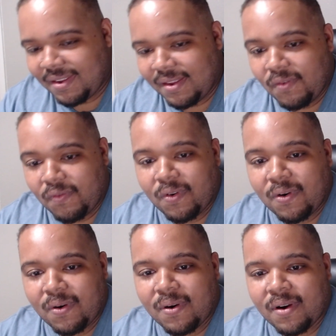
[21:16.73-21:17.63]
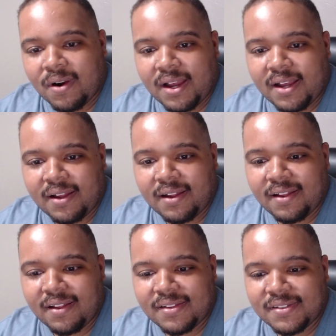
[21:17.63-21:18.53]

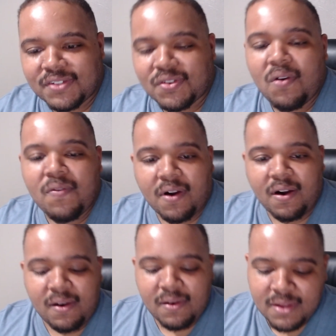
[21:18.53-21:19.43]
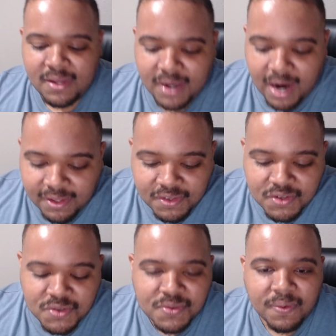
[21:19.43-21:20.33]
for just overall, I thought this
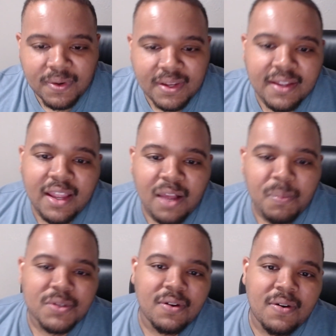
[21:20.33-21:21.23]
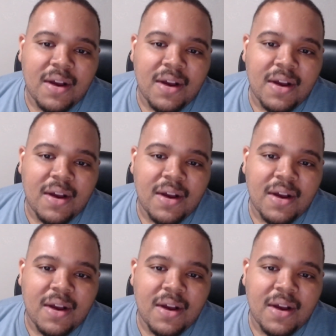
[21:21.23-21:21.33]
was a really good episode.